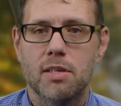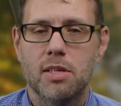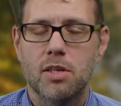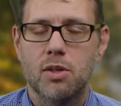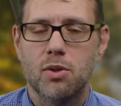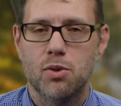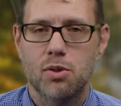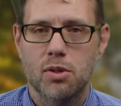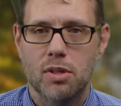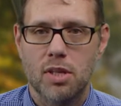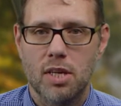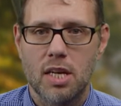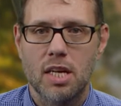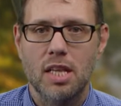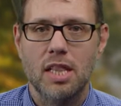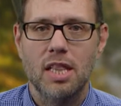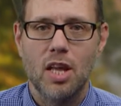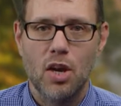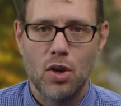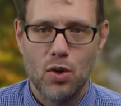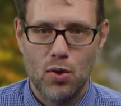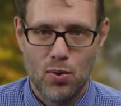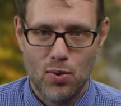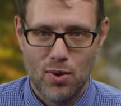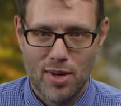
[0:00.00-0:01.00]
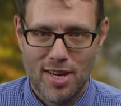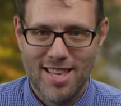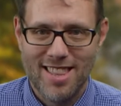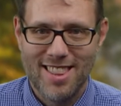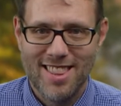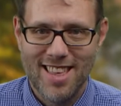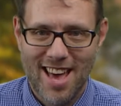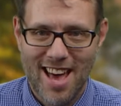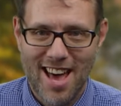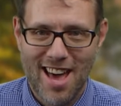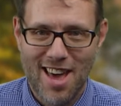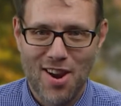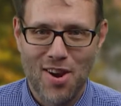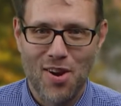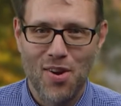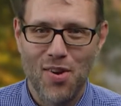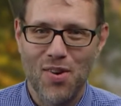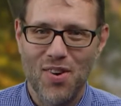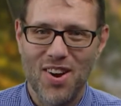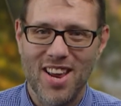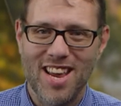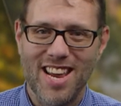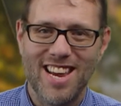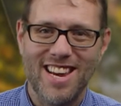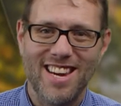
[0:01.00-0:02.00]
usually alone in that
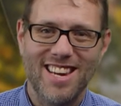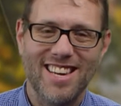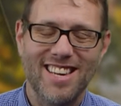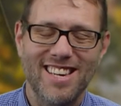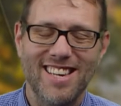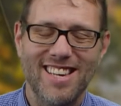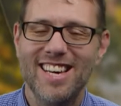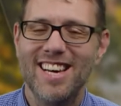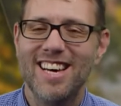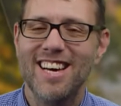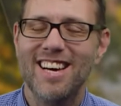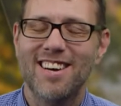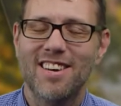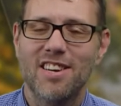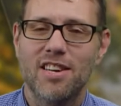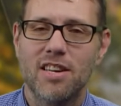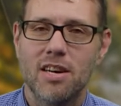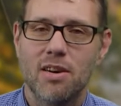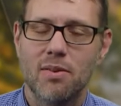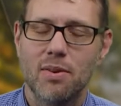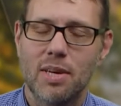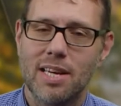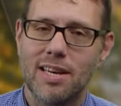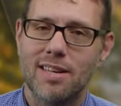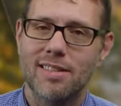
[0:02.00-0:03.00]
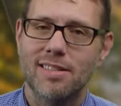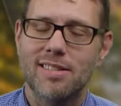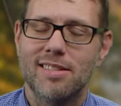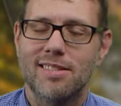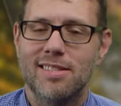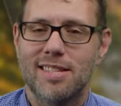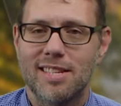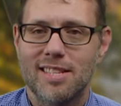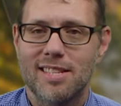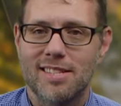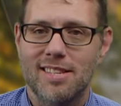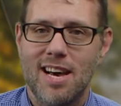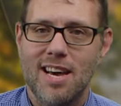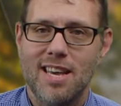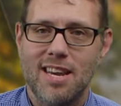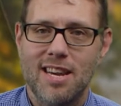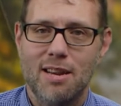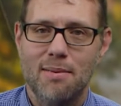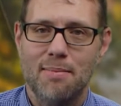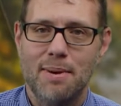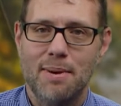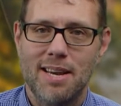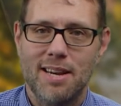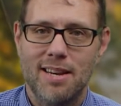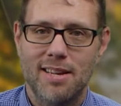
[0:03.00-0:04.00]
arena. No one else is
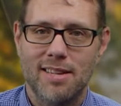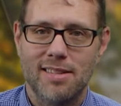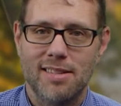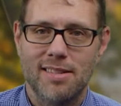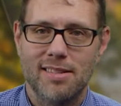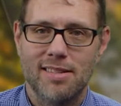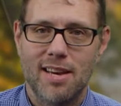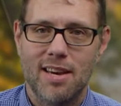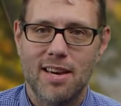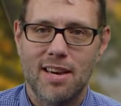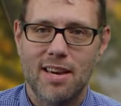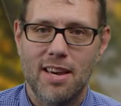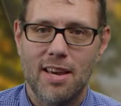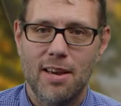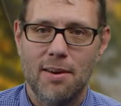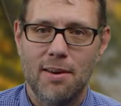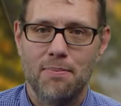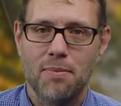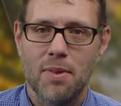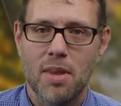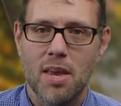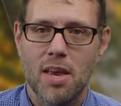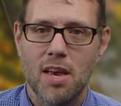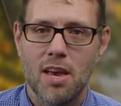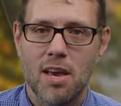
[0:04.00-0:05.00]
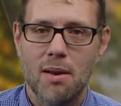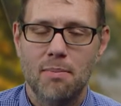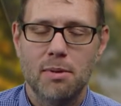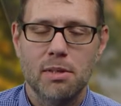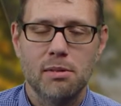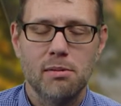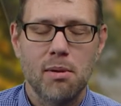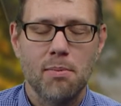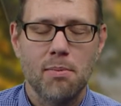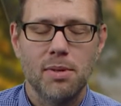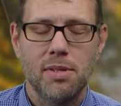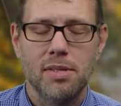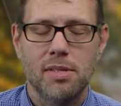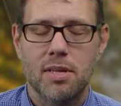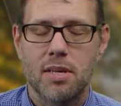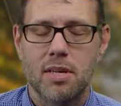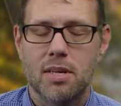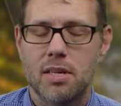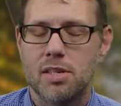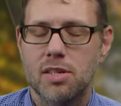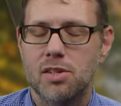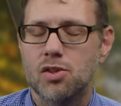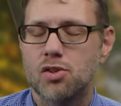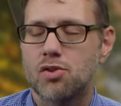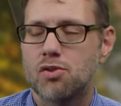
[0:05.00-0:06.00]
excited about it as I am. Most people see
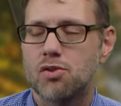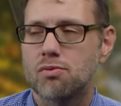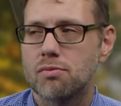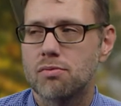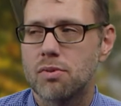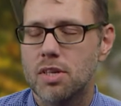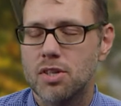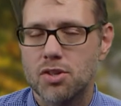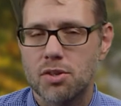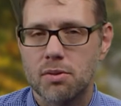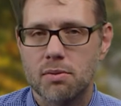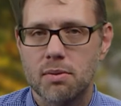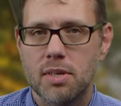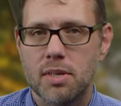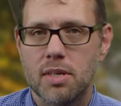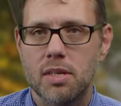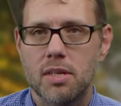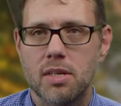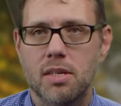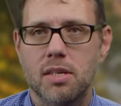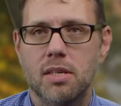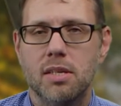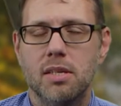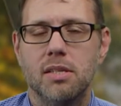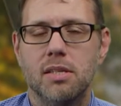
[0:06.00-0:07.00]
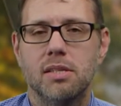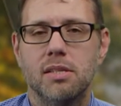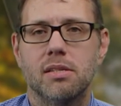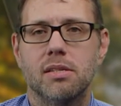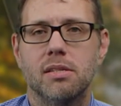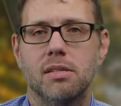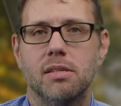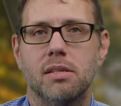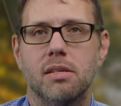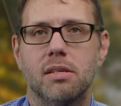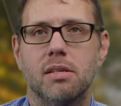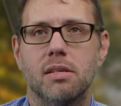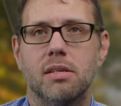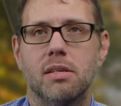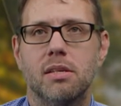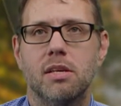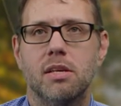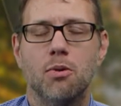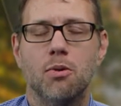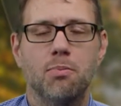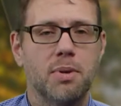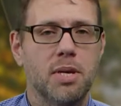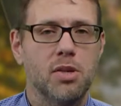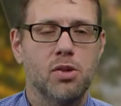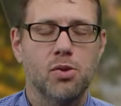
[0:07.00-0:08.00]
it as drudgery, as
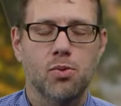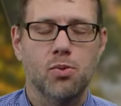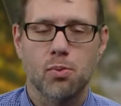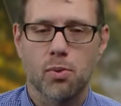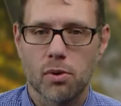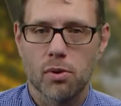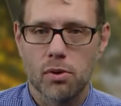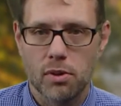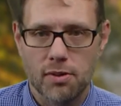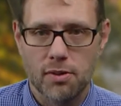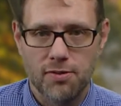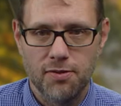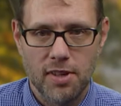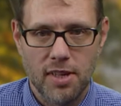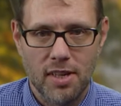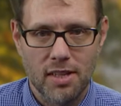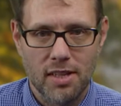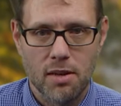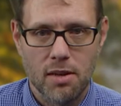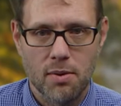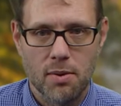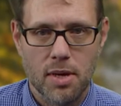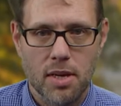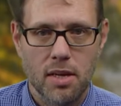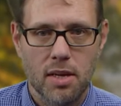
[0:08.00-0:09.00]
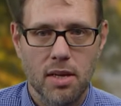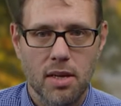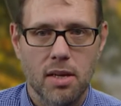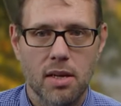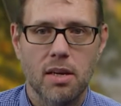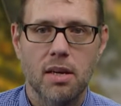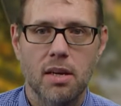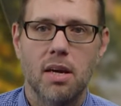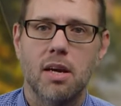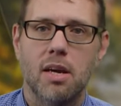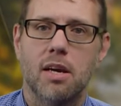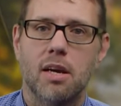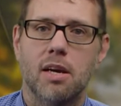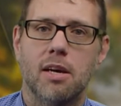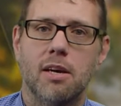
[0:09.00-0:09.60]
copious rule following,